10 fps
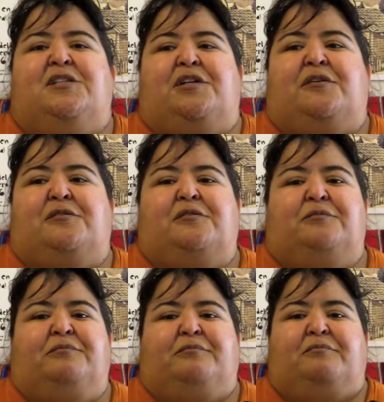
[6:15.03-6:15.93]

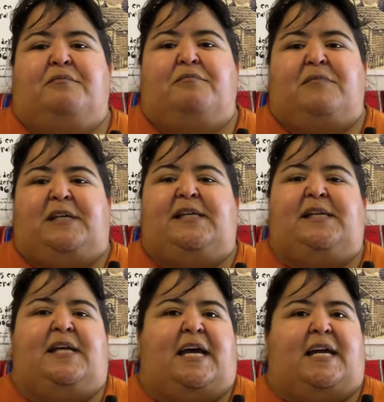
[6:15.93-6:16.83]
So
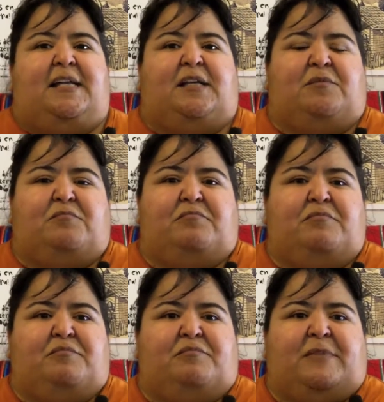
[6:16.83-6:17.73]
me and
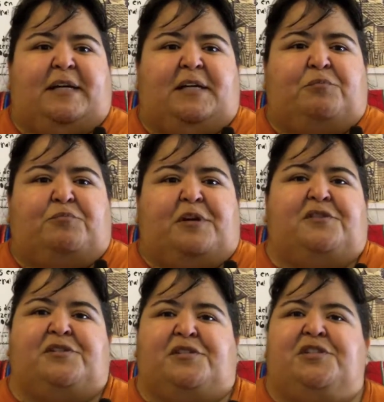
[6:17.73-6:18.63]
my
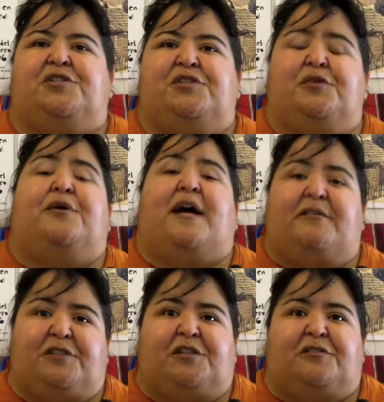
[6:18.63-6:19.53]
brothers and sisters who
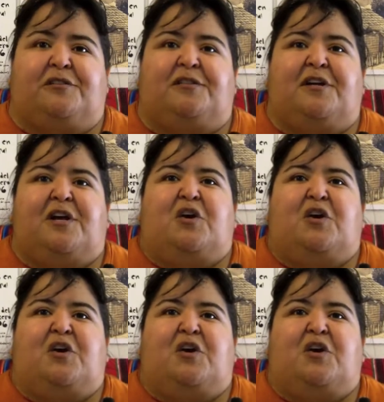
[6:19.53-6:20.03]
have children,